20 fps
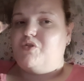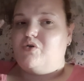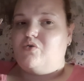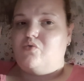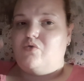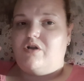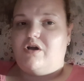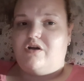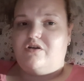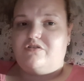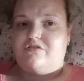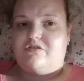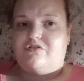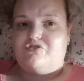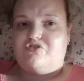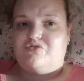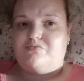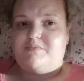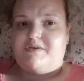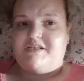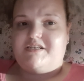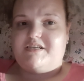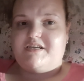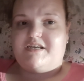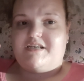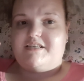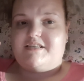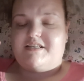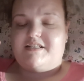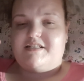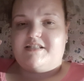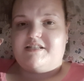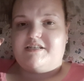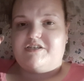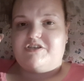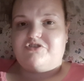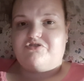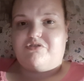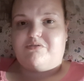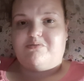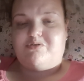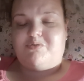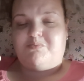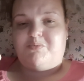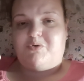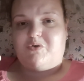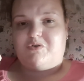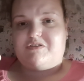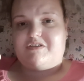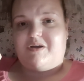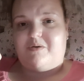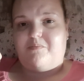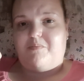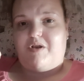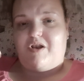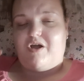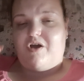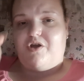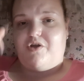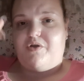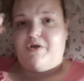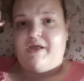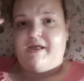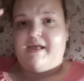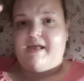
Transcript: All our social media is in the description box down below,